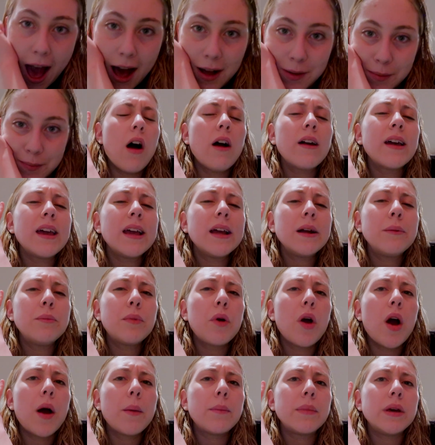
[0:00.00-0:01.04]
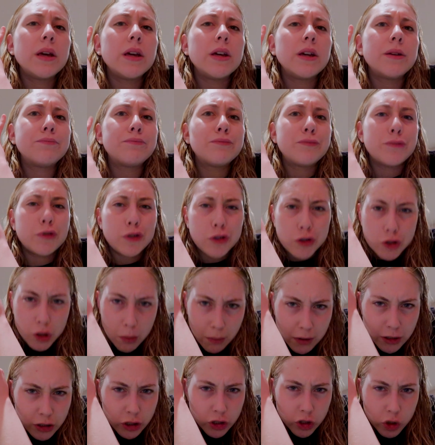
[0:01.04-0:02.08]
Vlogging brought me so
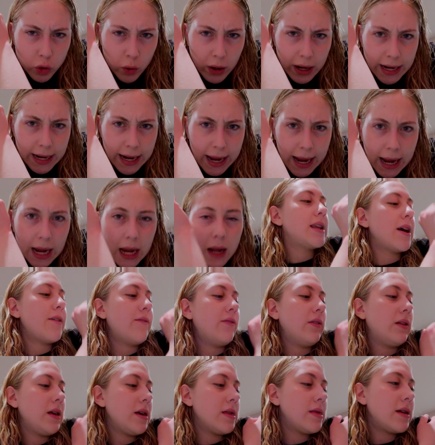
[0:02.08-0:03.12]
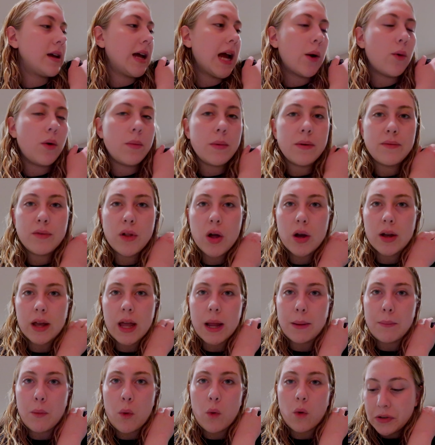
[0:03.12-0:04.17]
much joy today. Definitely think I will be
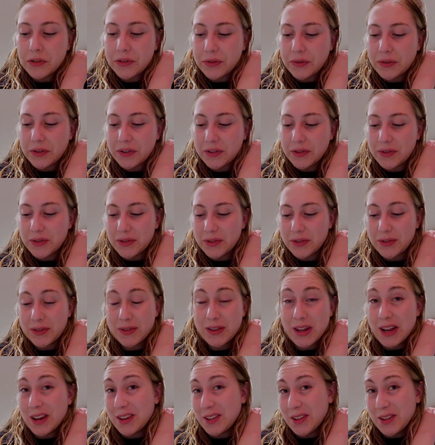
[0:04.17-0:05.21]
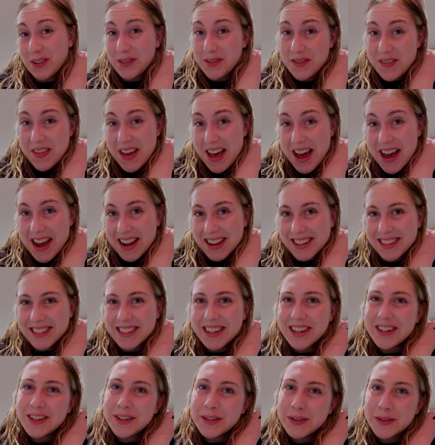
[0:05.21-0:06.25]
vlogging more. So just stay tuned for that.
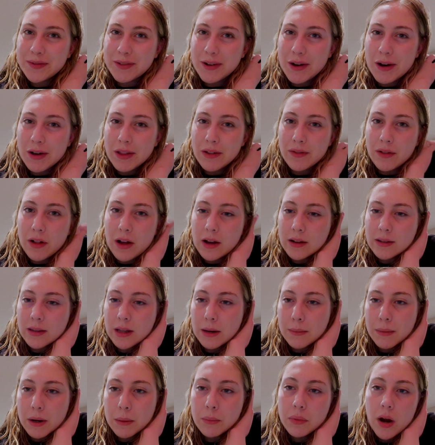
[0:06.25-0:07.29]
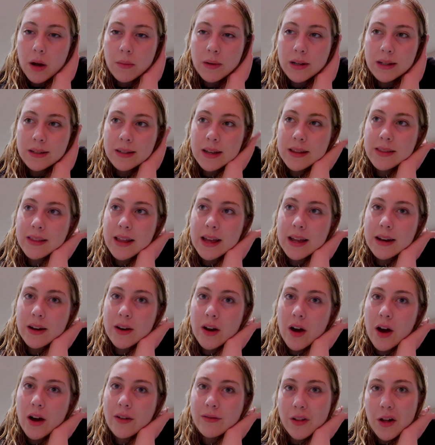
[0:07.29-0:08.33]
Stay tuned for all the vlogs that I'm gonna promise and then
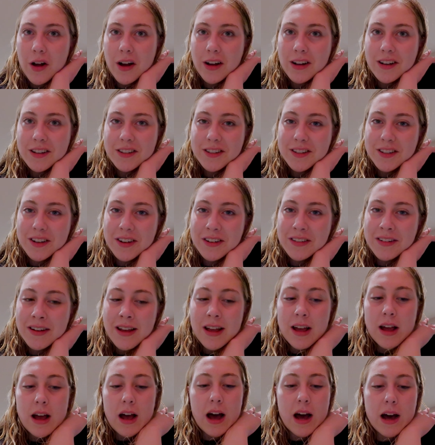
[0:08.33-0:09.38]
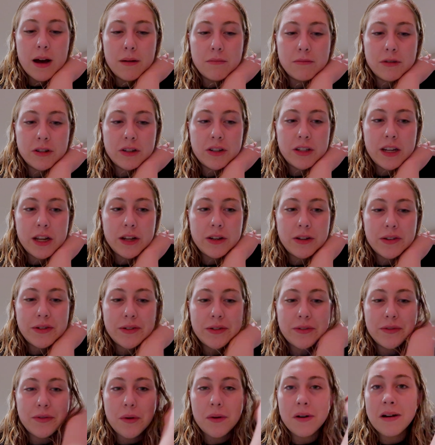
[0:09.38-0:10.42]
not vlog. So just stay
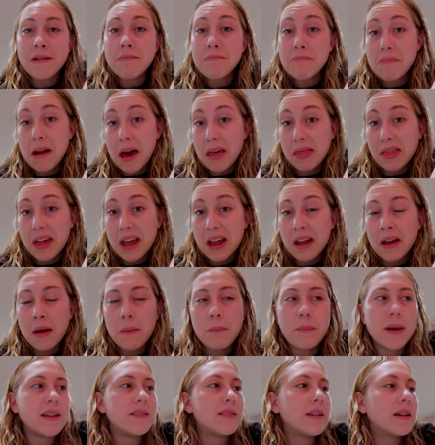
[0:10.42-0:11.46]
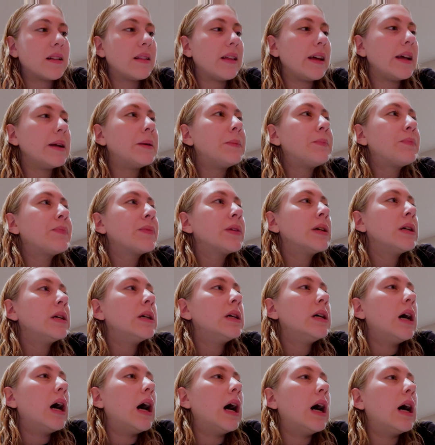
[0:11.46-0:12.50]
tuned for nothing, basically.
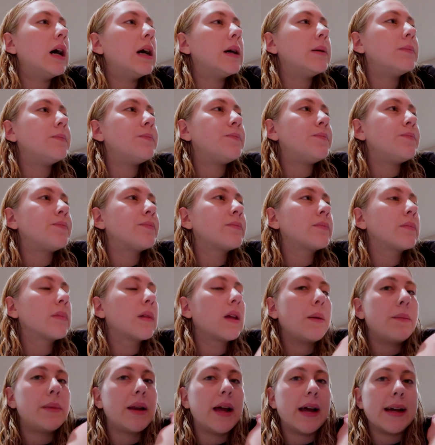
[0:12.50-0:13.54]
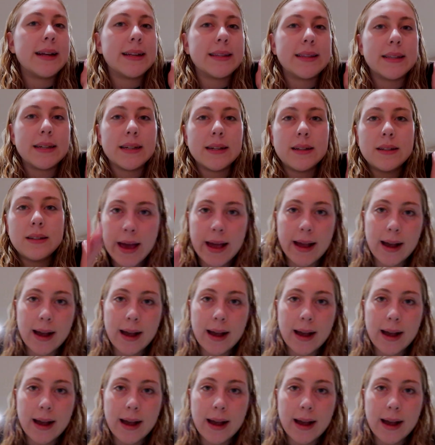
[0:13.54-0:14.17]
I'm gonna edit this.